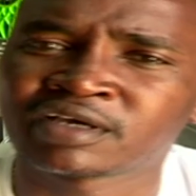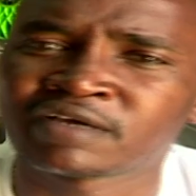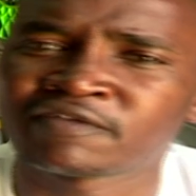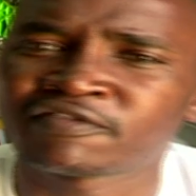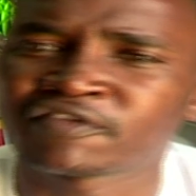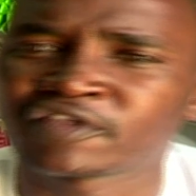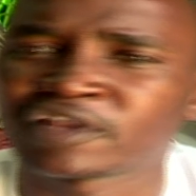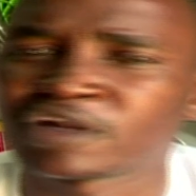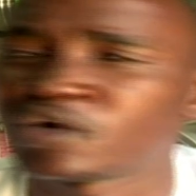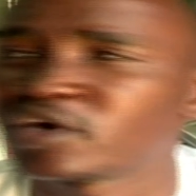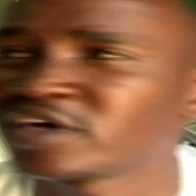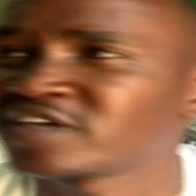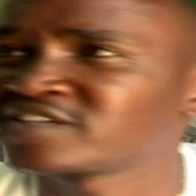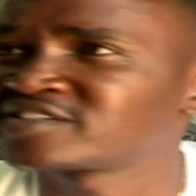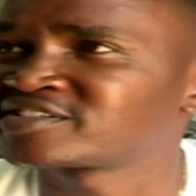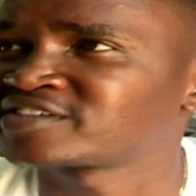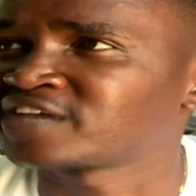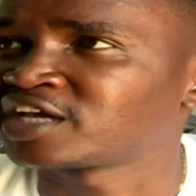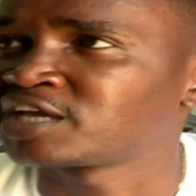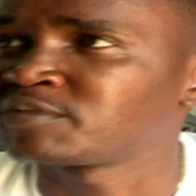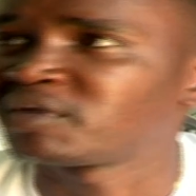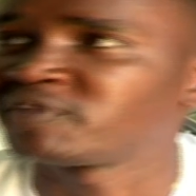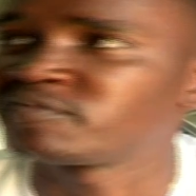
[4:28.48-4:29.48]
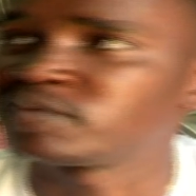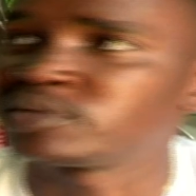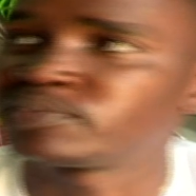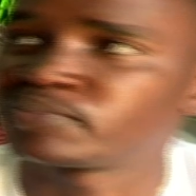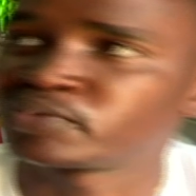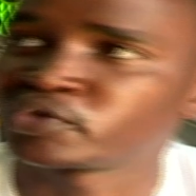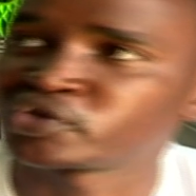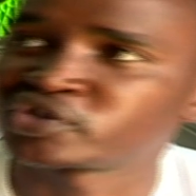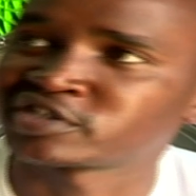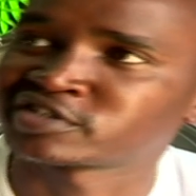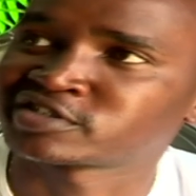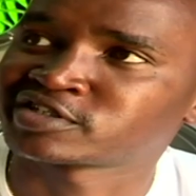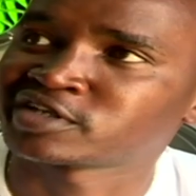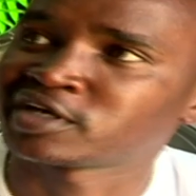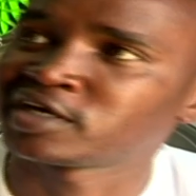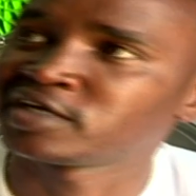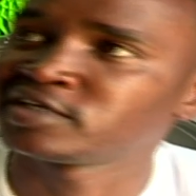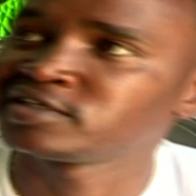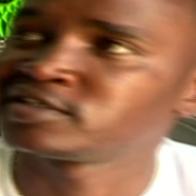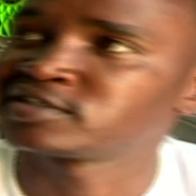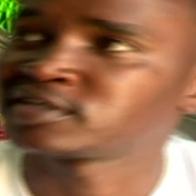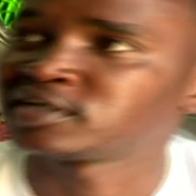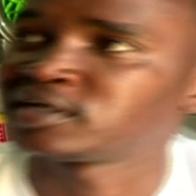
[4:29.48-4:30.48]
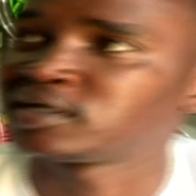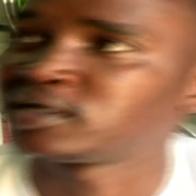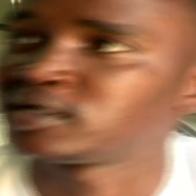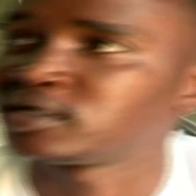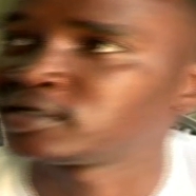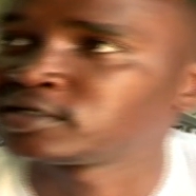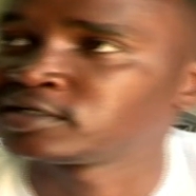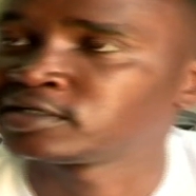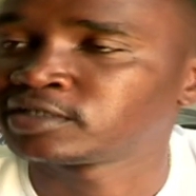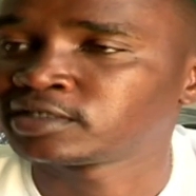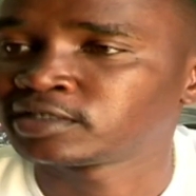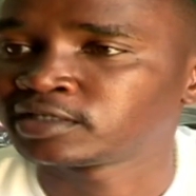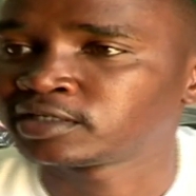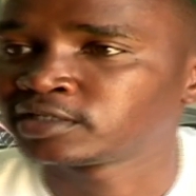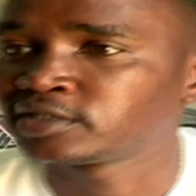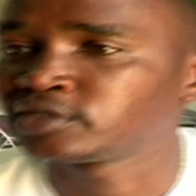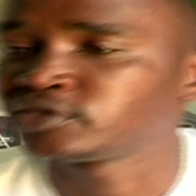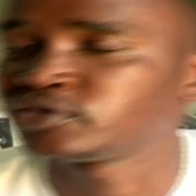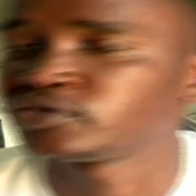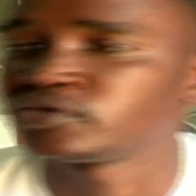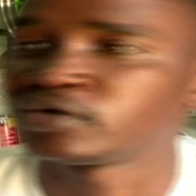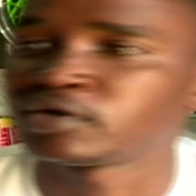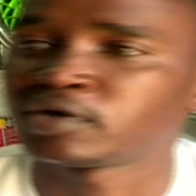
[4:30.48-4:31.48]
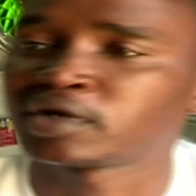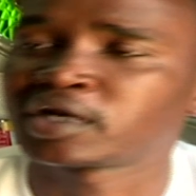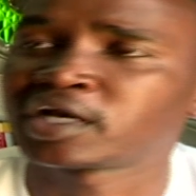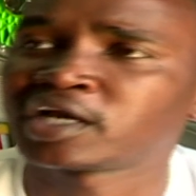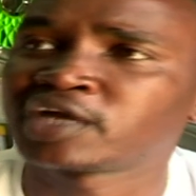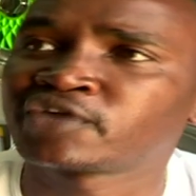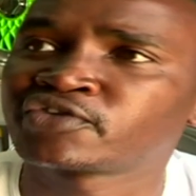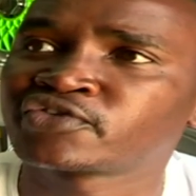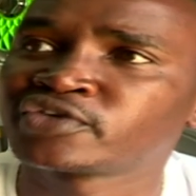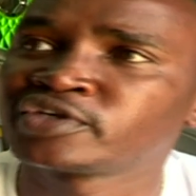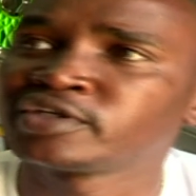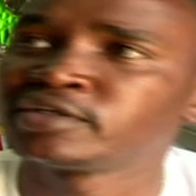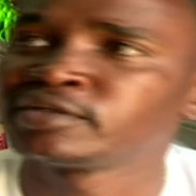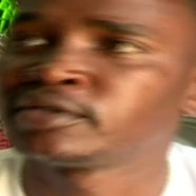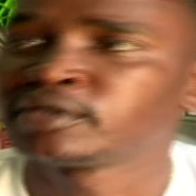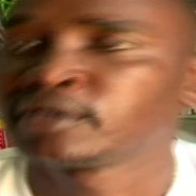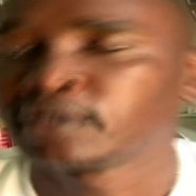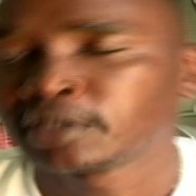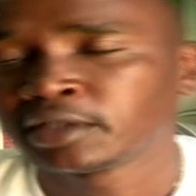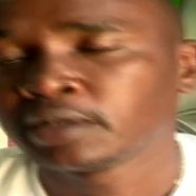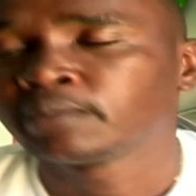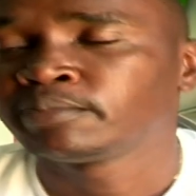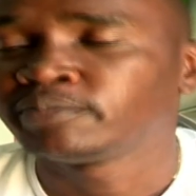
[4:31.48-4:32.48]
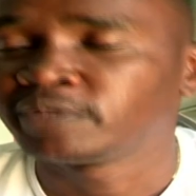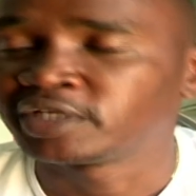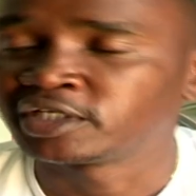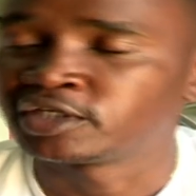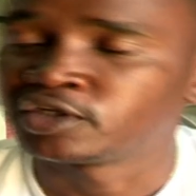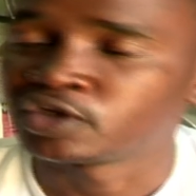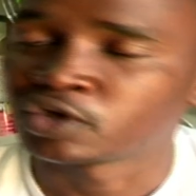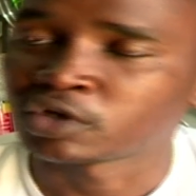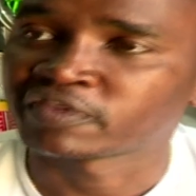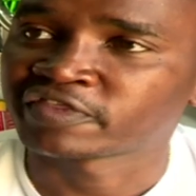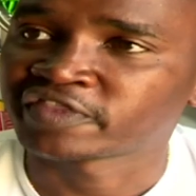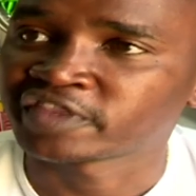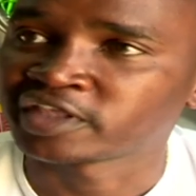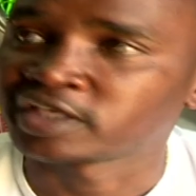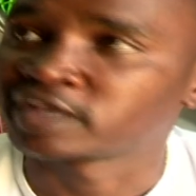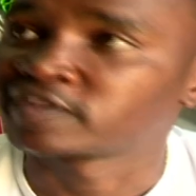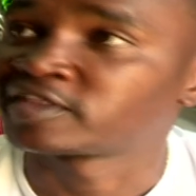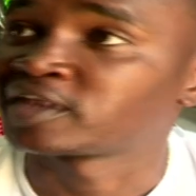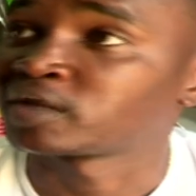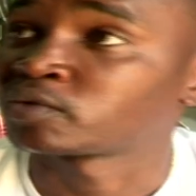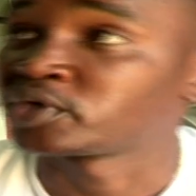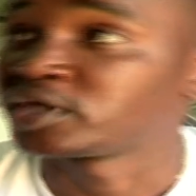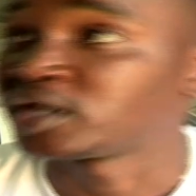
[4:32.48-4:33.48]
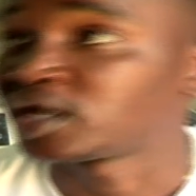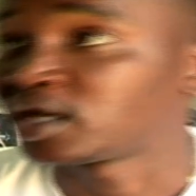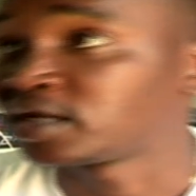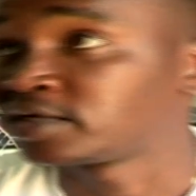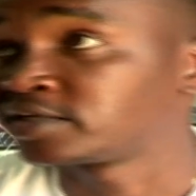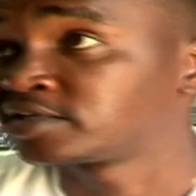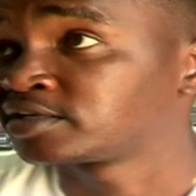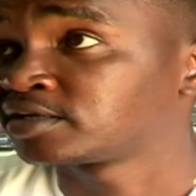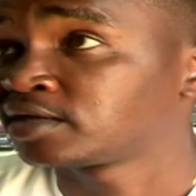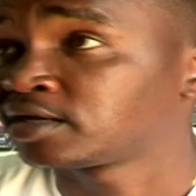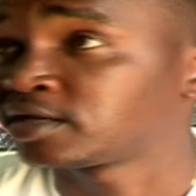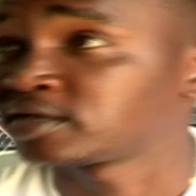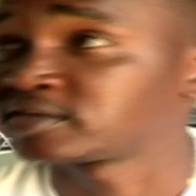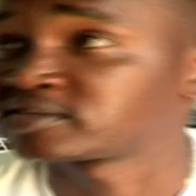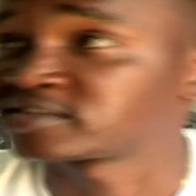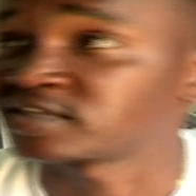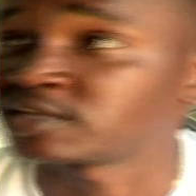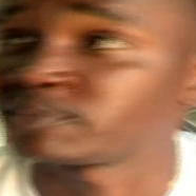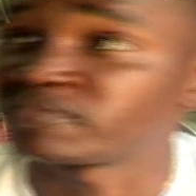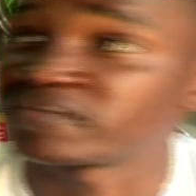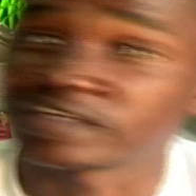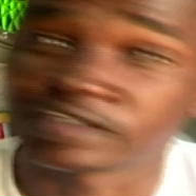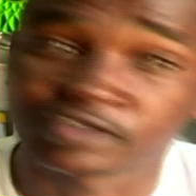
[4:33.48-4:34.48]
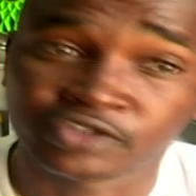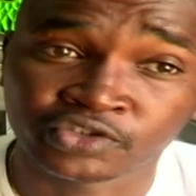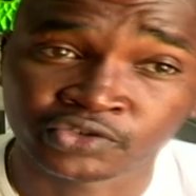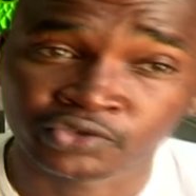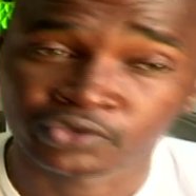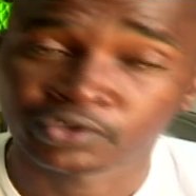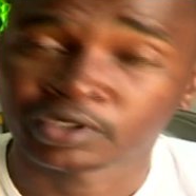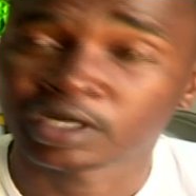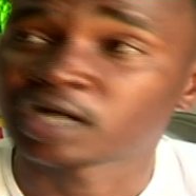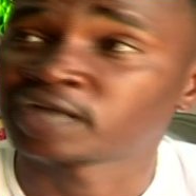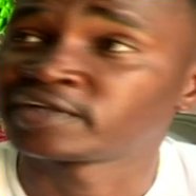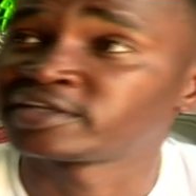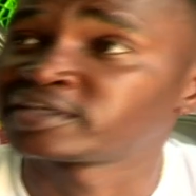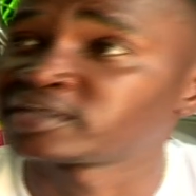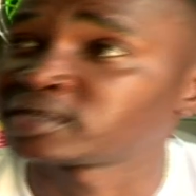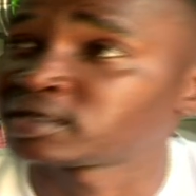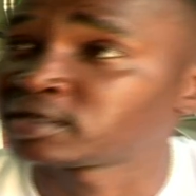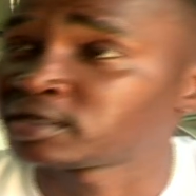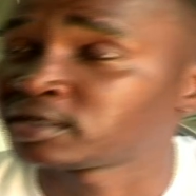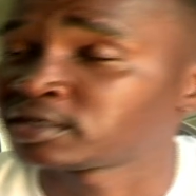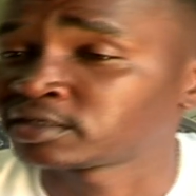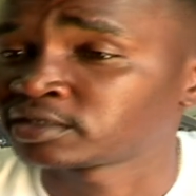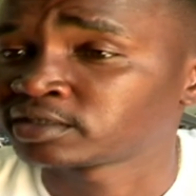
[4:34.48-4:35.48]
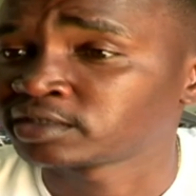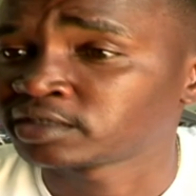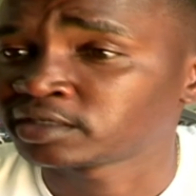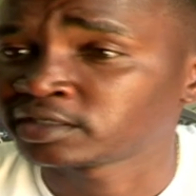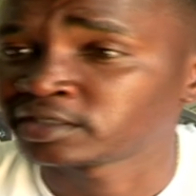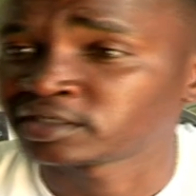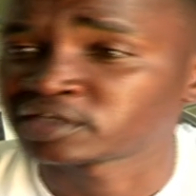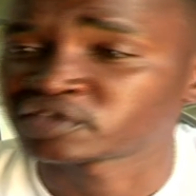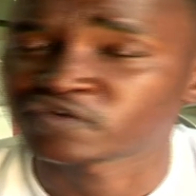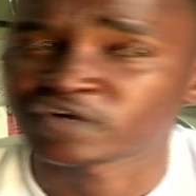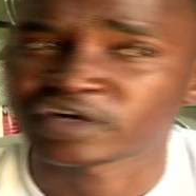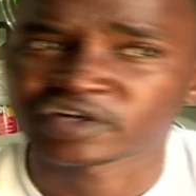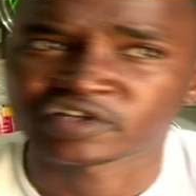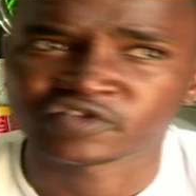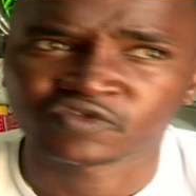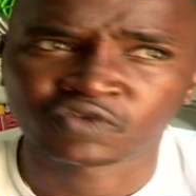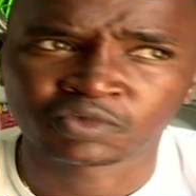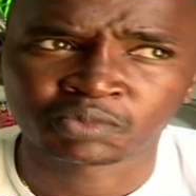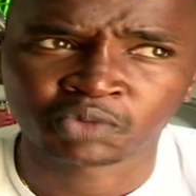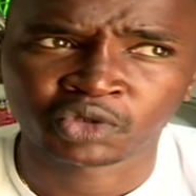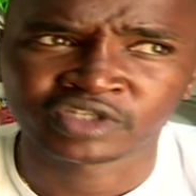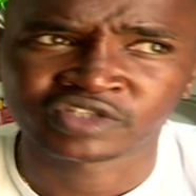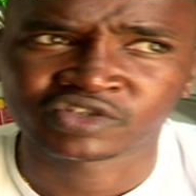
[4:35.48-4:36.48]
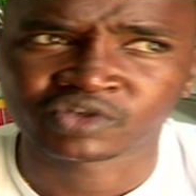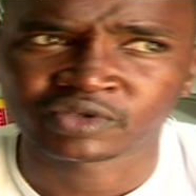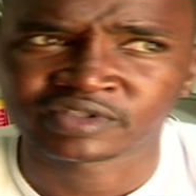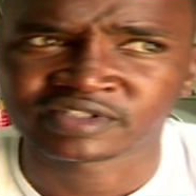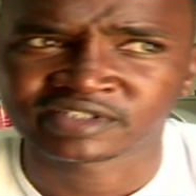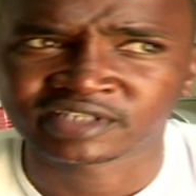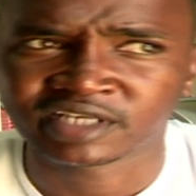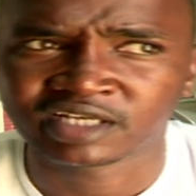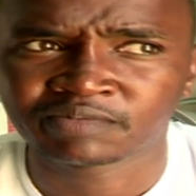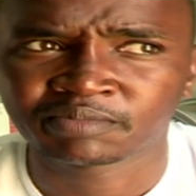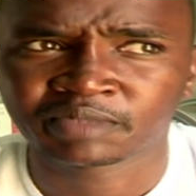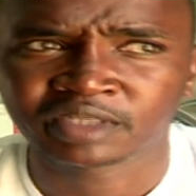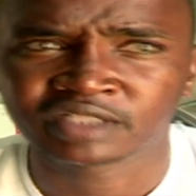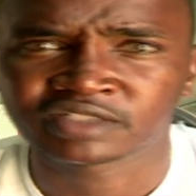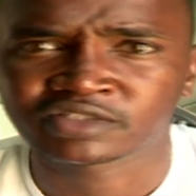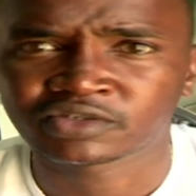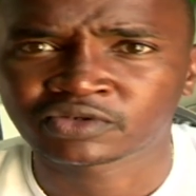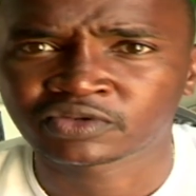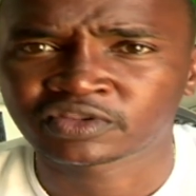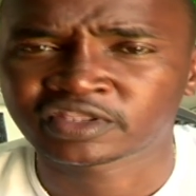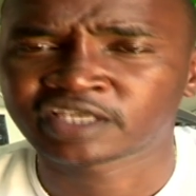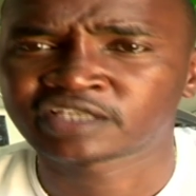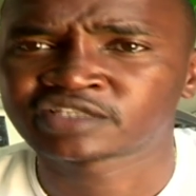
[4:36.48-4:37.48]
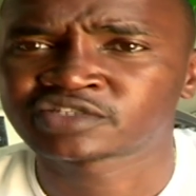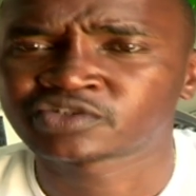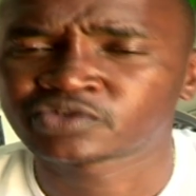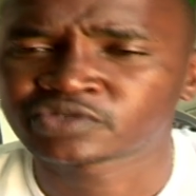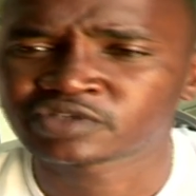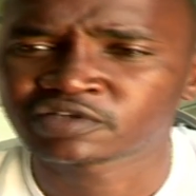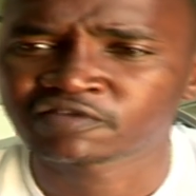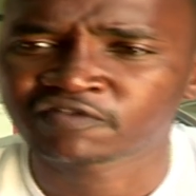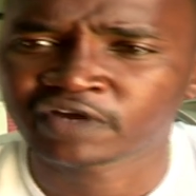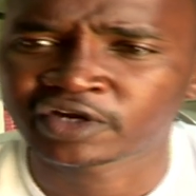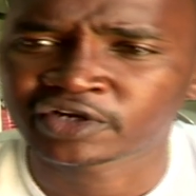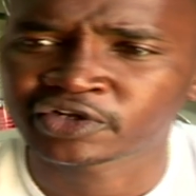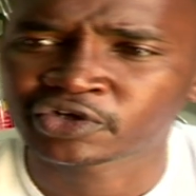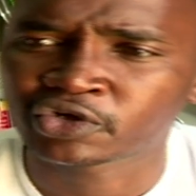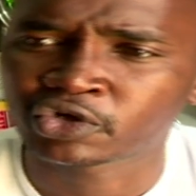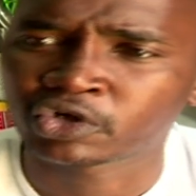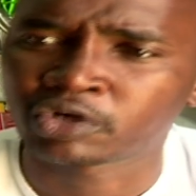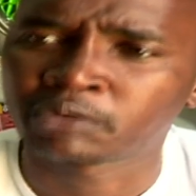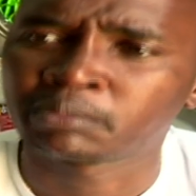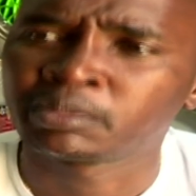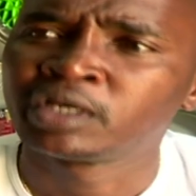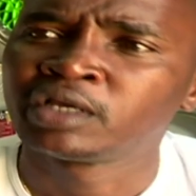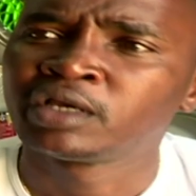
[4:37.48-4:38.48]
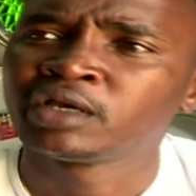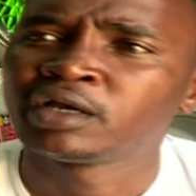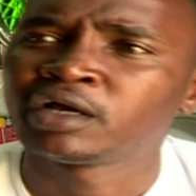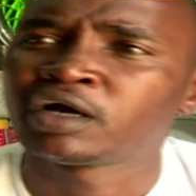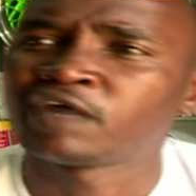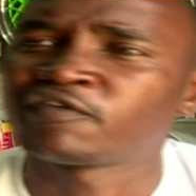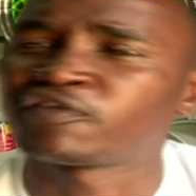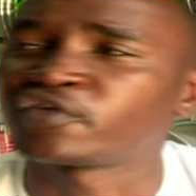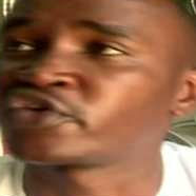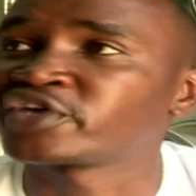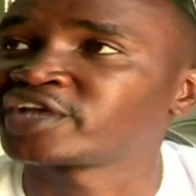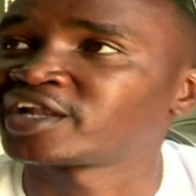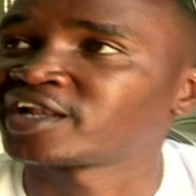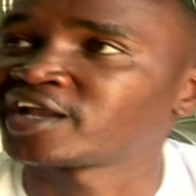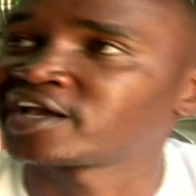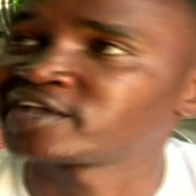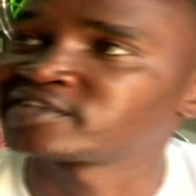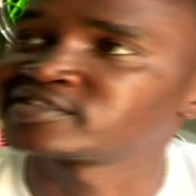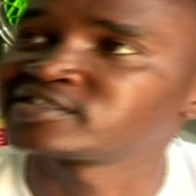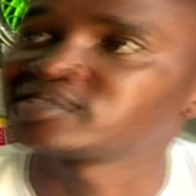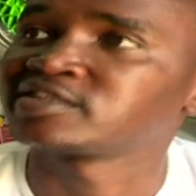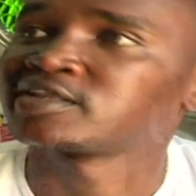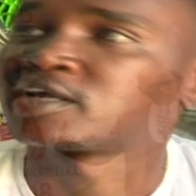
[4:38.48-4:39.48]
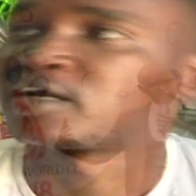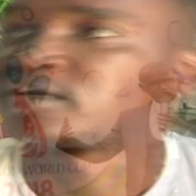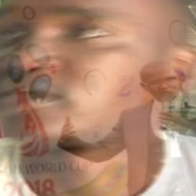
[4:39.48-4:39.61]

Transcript: uh, for the longest time have been pushed aside. Uh, uh, you know, our country did not think that we had uh, something to add uh, in as far as football is concerned. But so thanks to Safaricom uh, for realizing